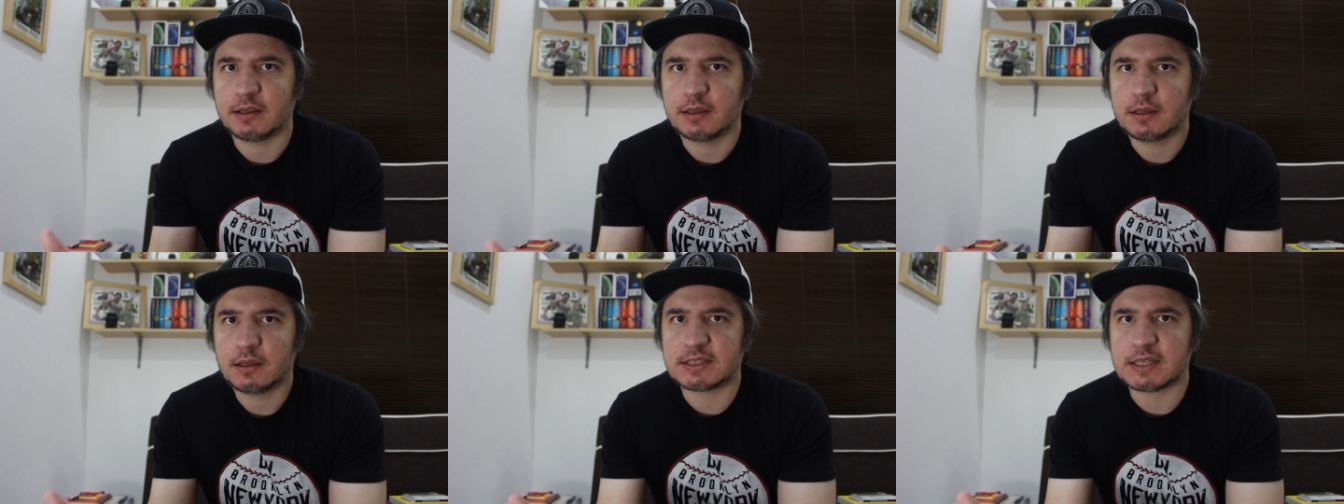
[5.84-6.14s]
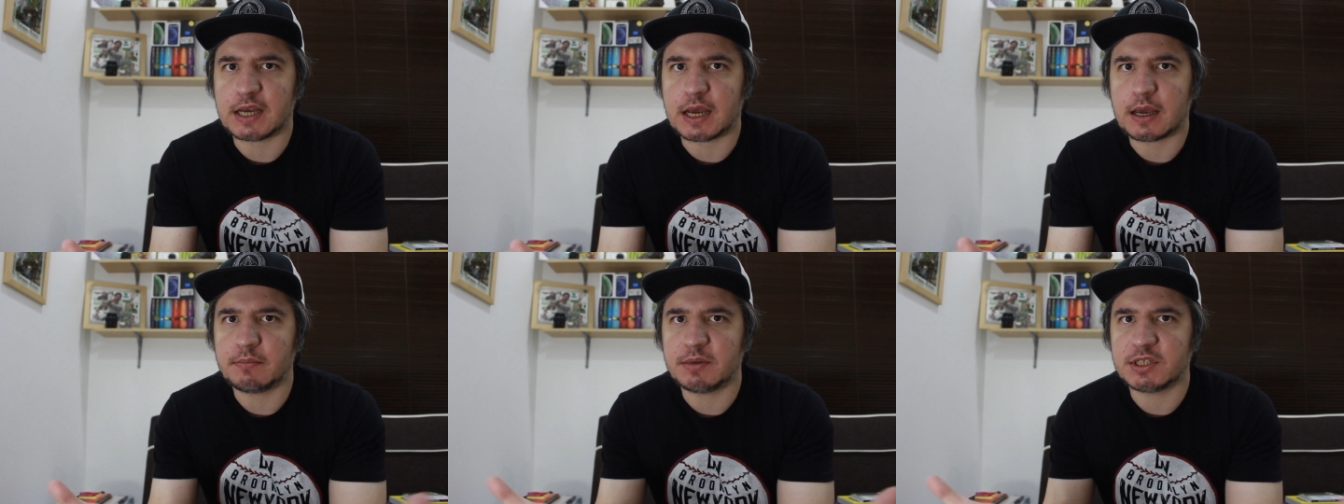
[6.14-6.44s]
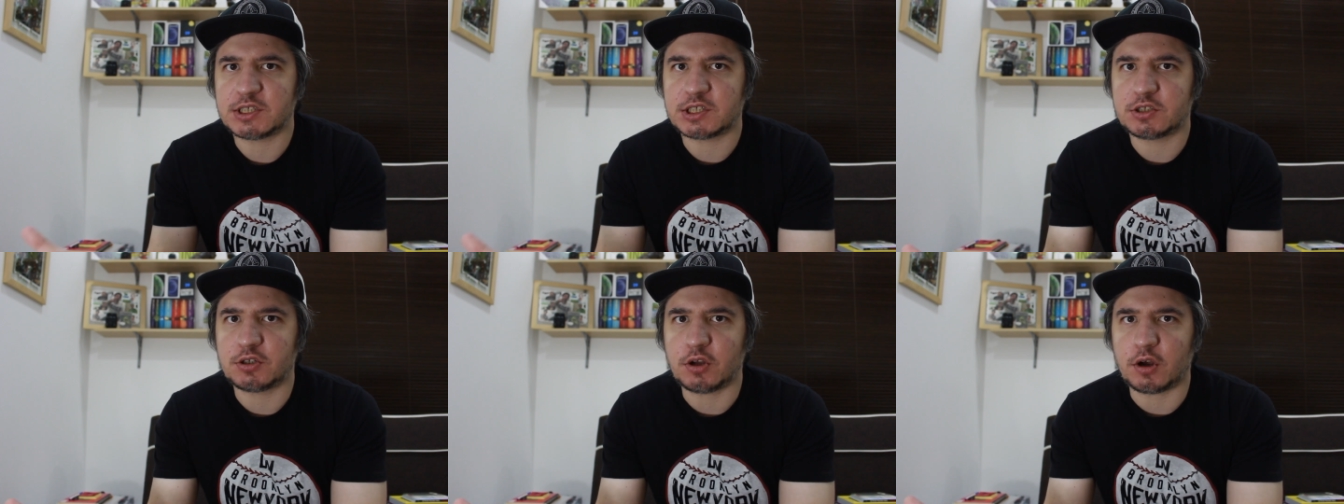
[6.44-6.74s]
This time
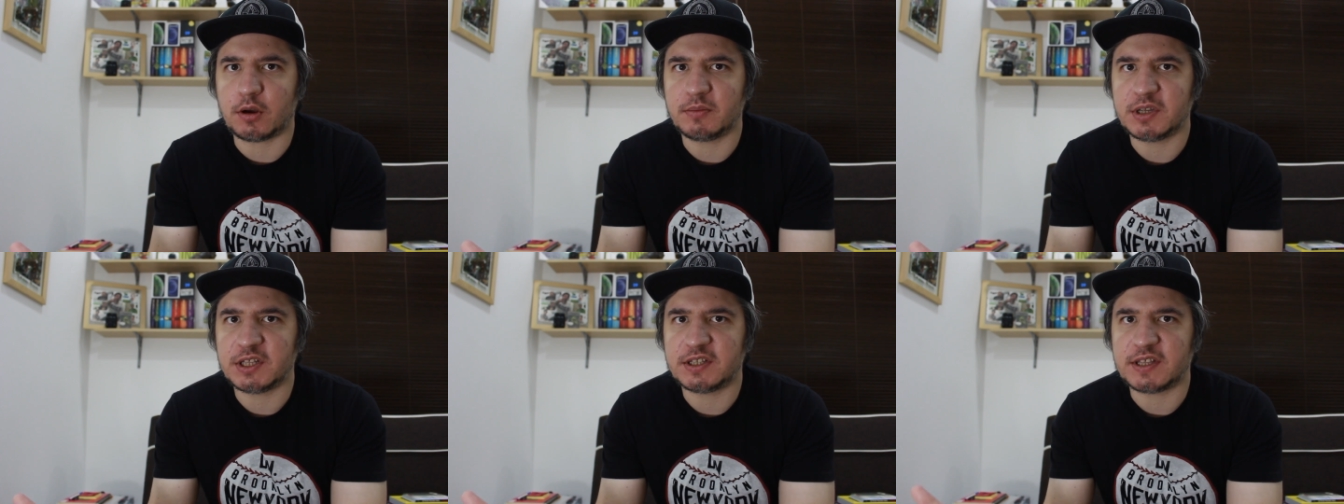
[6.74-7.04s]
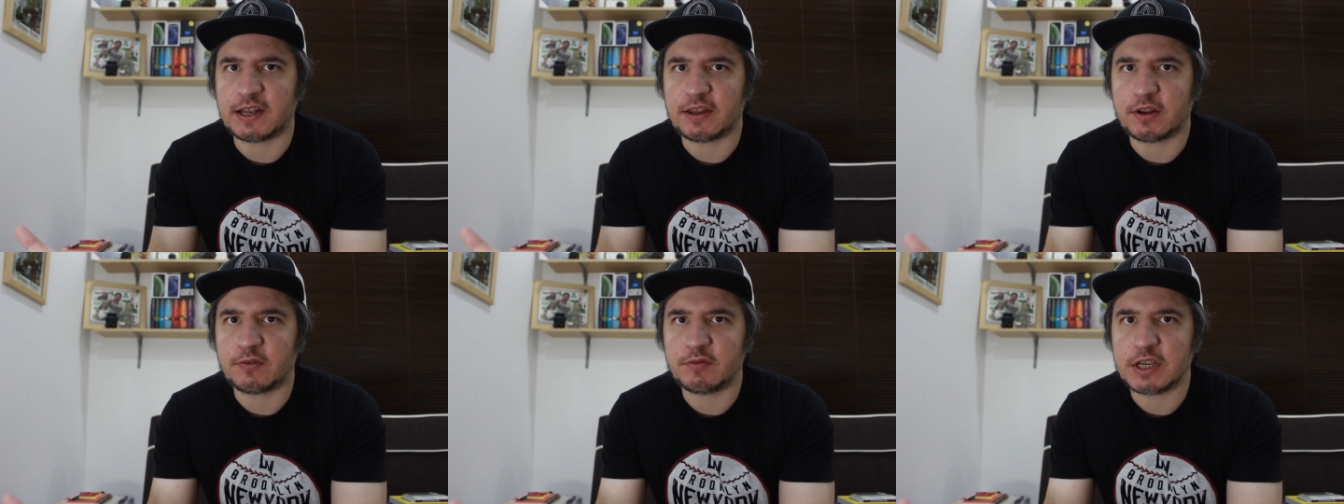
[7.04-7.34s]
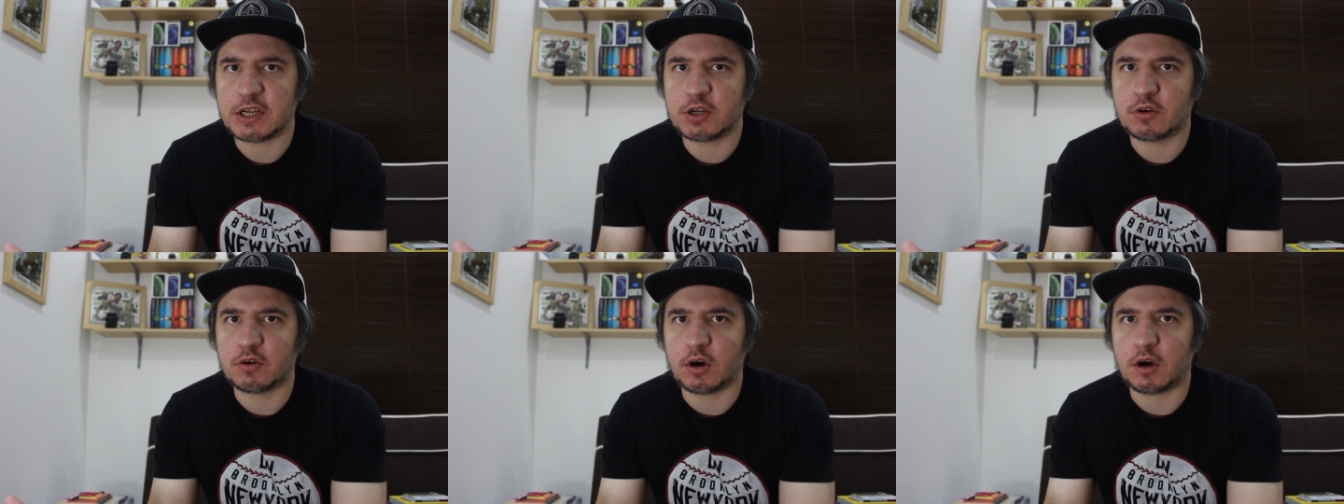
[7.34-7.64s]
it's Tommy
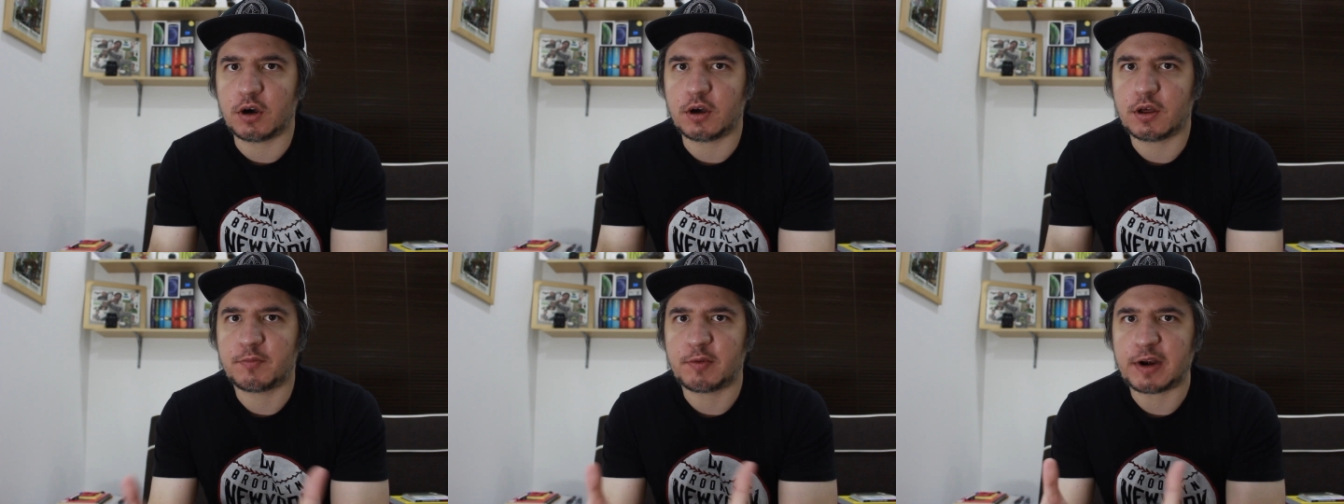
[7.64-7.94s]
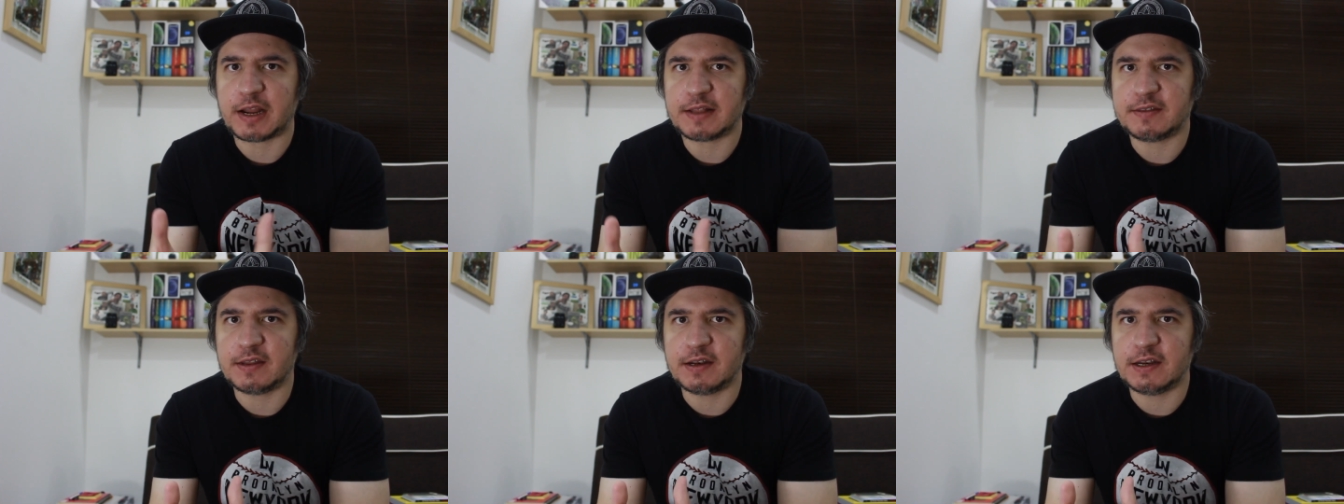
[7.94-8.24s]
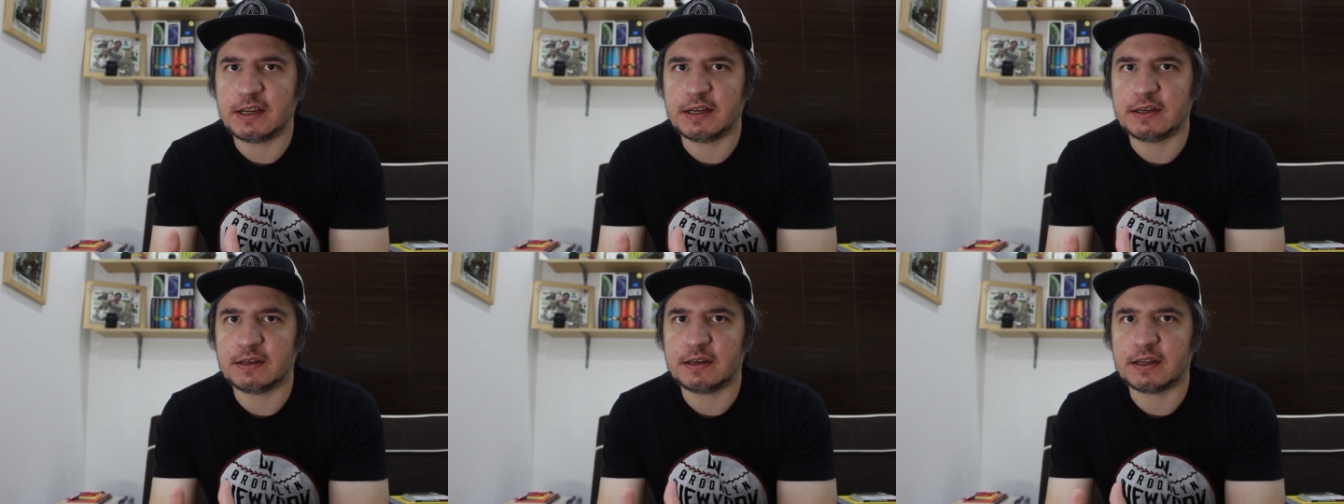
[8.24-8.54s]
Tallarico
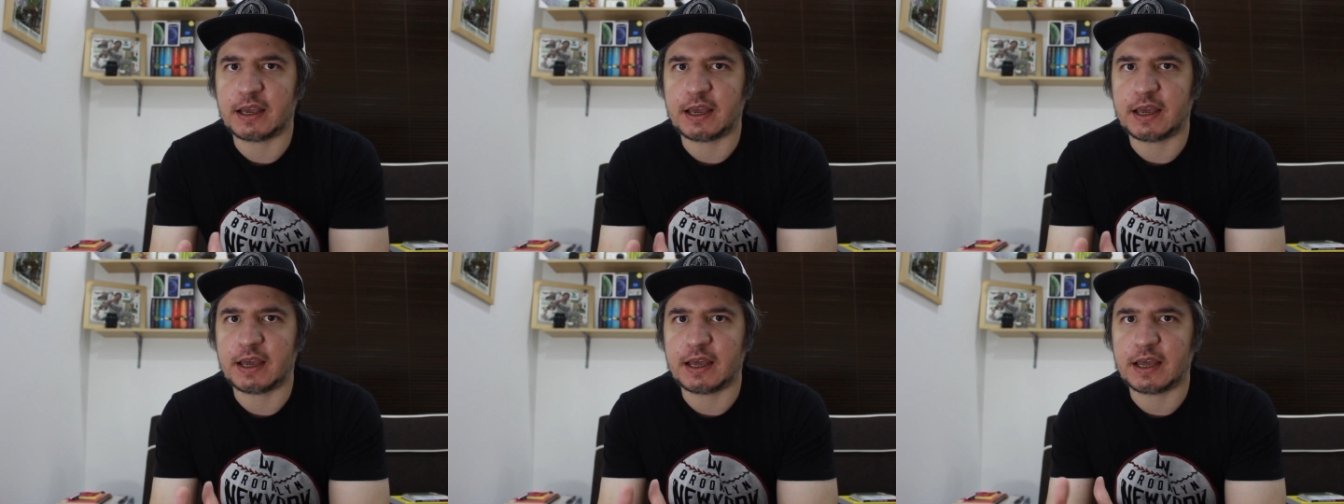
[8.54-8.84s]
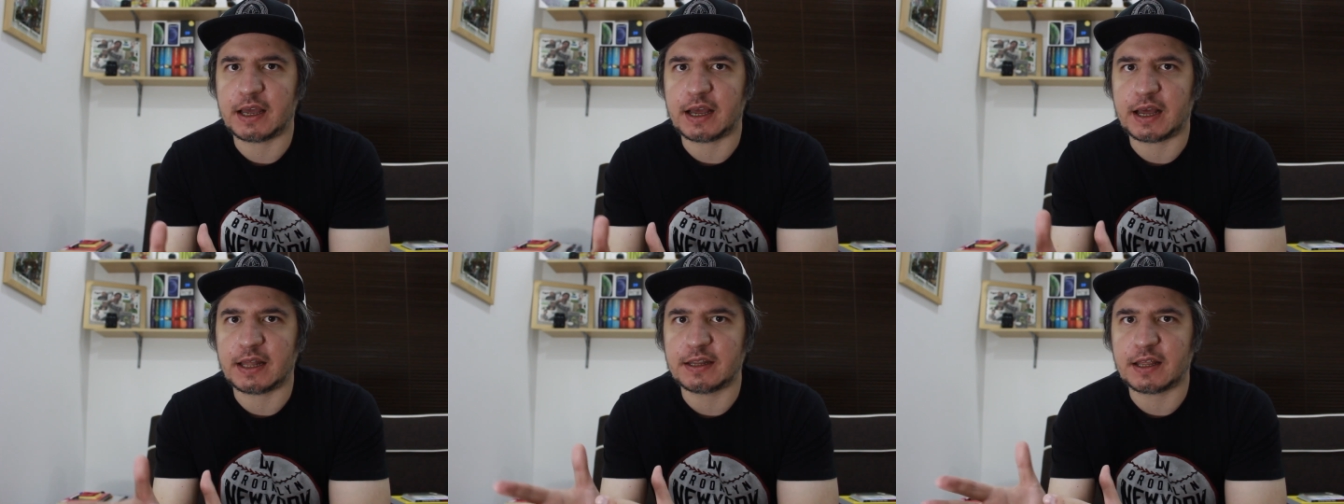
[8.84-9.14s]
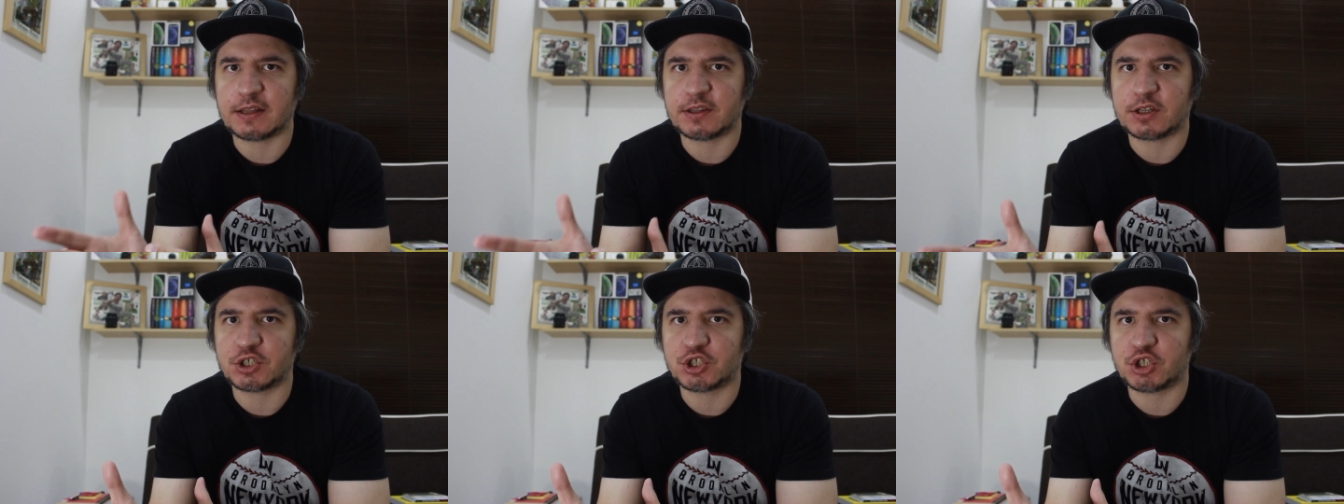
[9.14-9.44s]
threatening
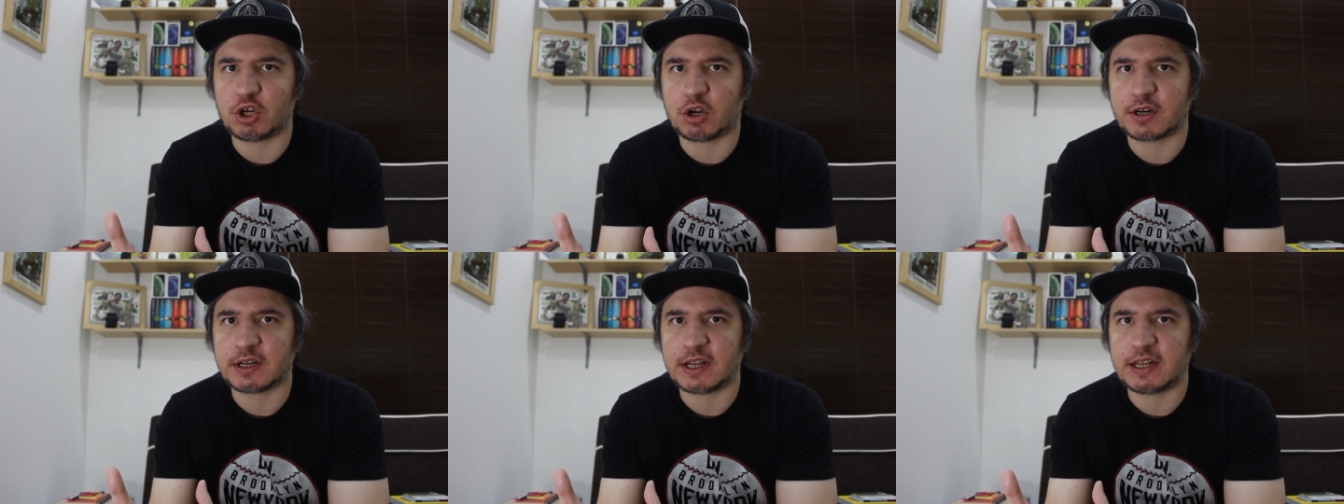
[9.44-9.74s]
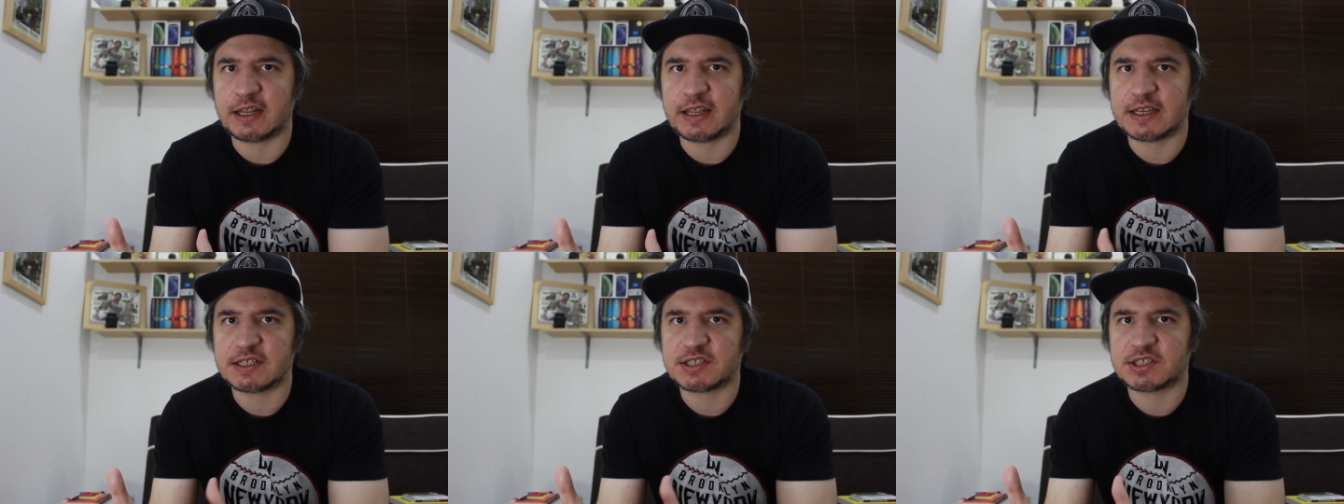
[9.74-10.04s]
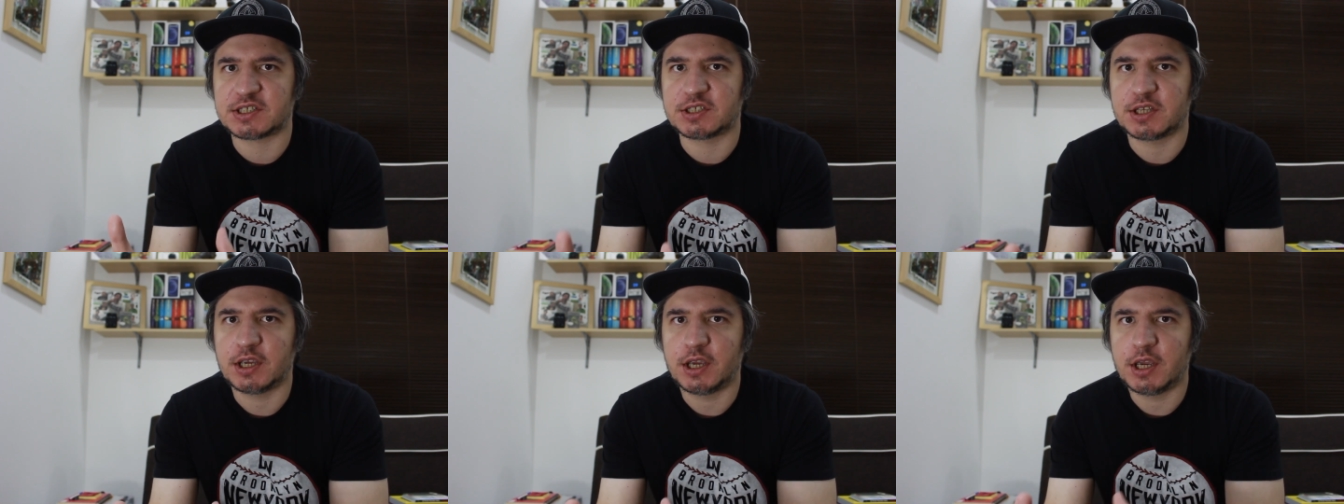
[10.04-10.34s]
another
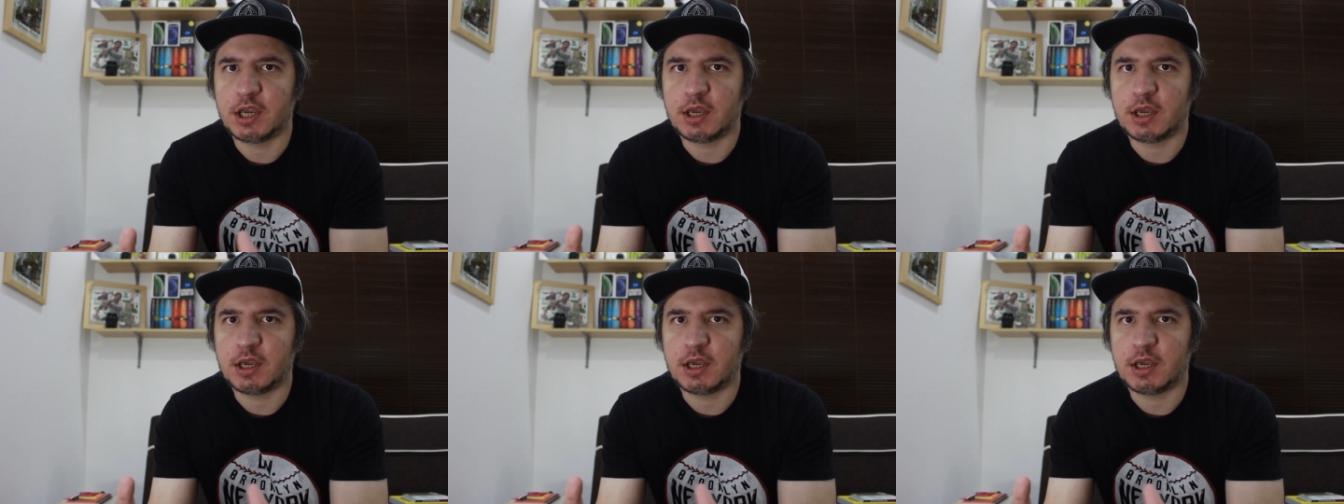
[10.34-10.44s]
journalist